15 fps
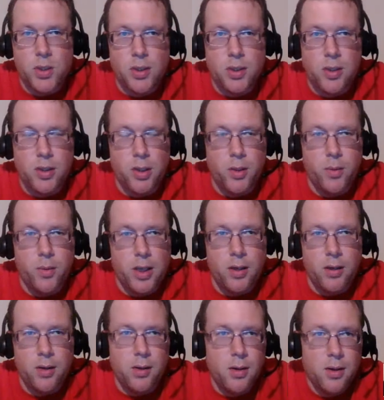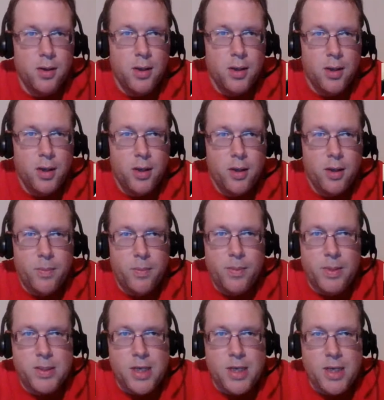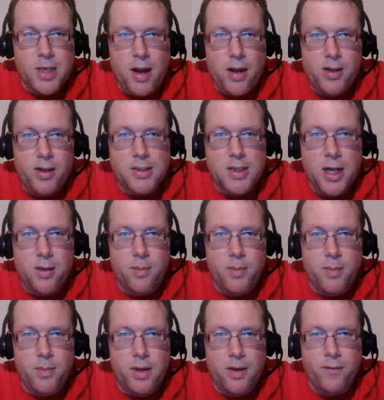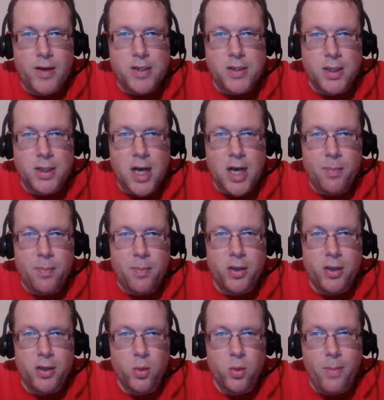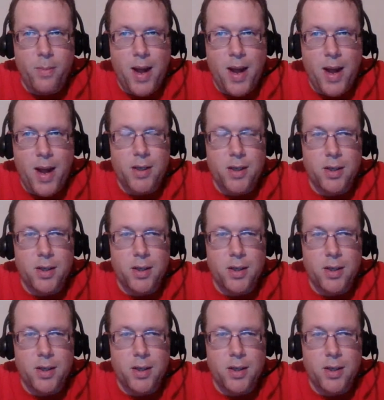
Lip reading: They pretty much any time that they face a competent quarterback,